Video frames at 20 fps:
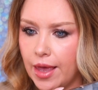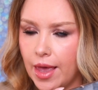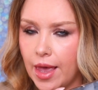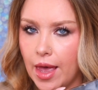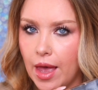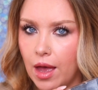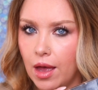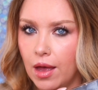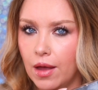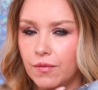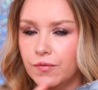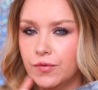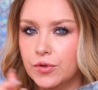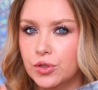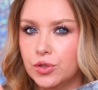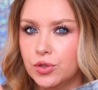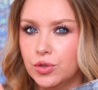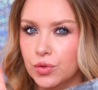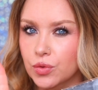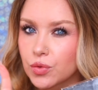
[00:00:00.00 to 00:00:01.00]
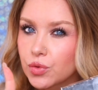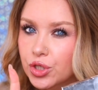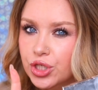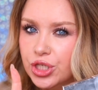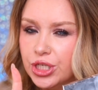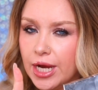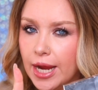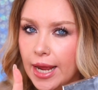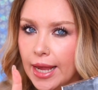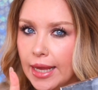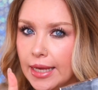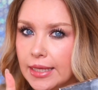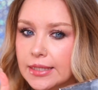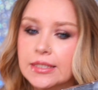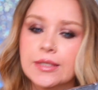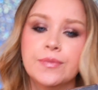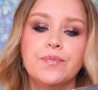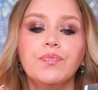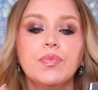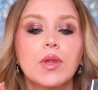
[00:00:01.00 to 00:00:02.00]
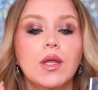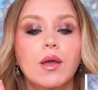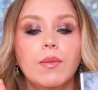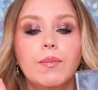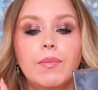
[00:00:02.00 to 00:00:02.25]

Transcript: have two shades,